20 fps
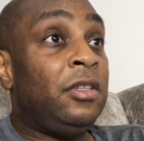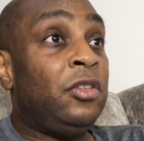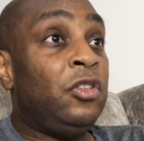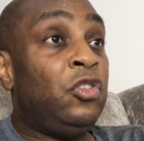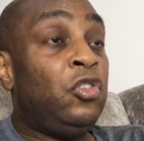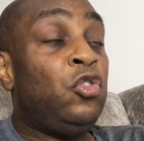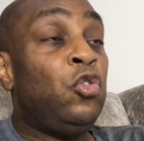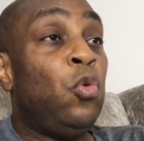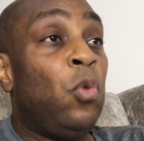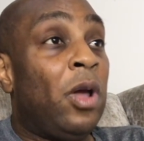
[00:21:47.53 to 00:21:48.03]

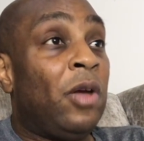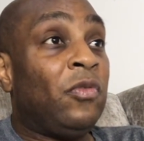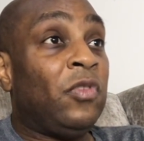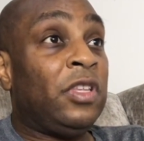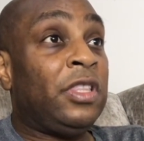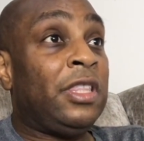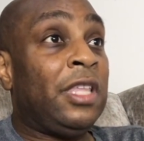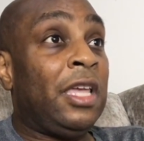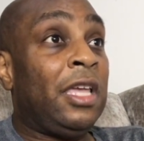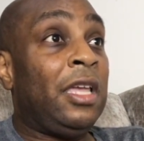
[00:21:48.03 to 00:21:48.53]
do
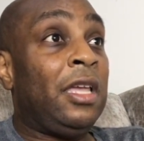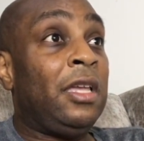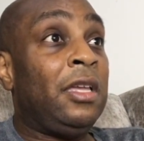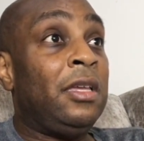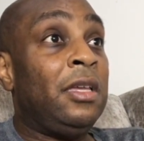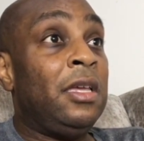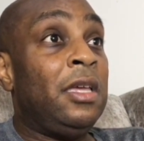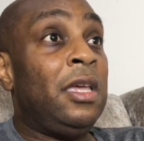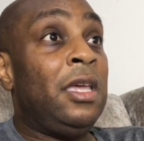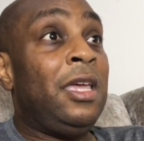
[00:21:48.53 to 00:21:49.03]

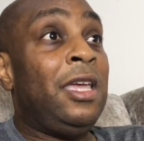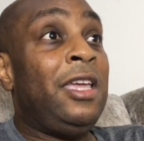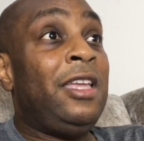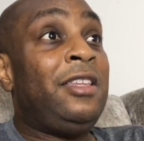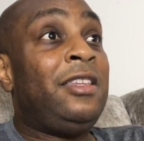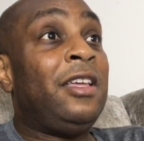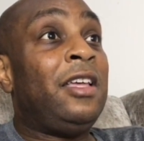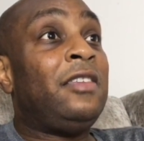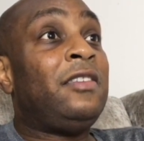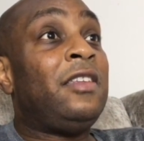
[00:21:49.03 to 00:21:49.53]
everything, he
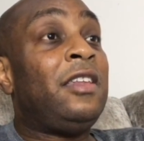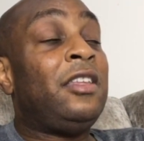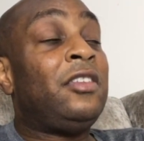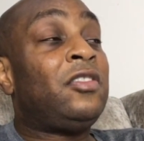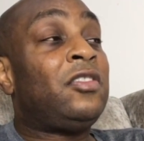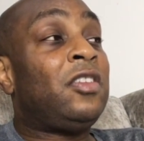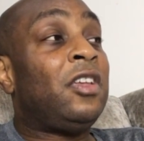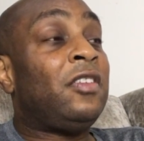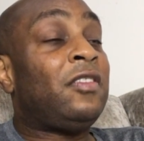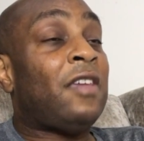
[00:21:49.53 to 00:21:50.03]
does it at
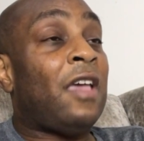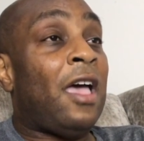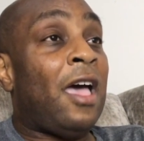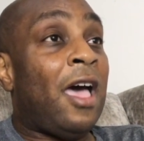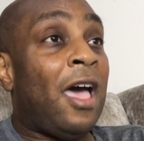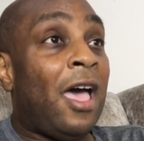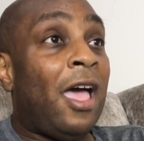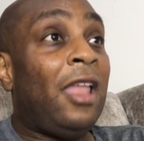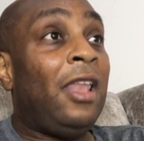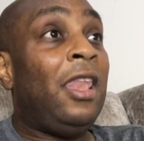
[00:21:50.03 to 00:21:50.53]
such a
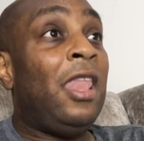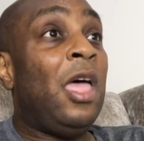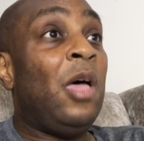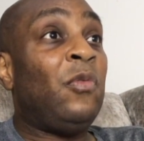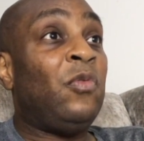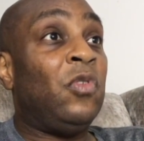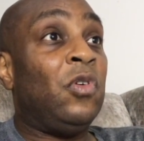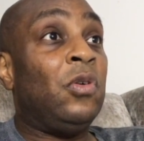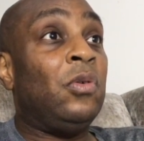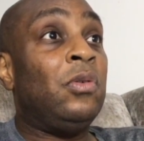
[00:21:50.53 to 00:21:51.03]
high
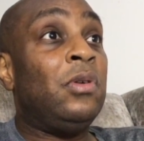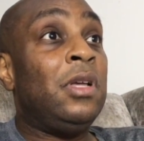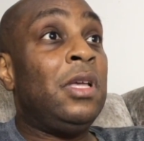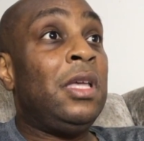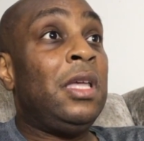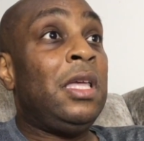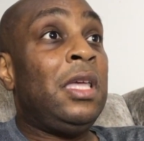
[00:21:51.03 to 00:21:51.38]
level.